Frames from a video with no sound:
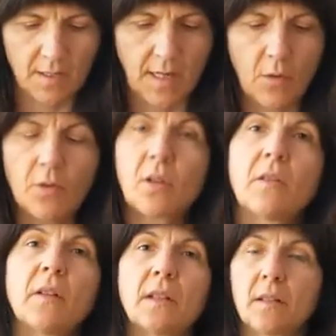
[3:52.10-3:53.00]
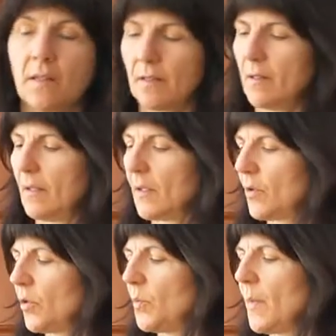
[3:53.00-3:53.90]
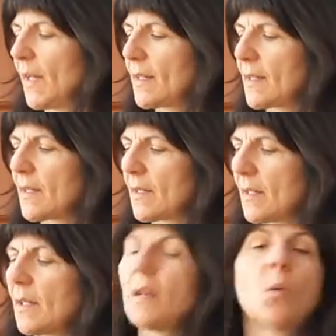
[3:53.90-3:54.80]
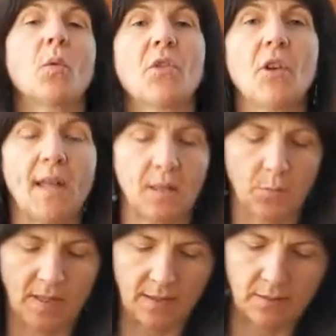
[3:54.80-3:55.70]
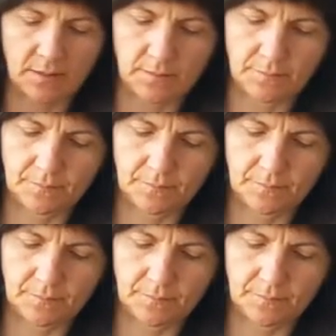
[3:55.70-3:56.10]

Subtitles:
Now you give it a good mix with your hand blender.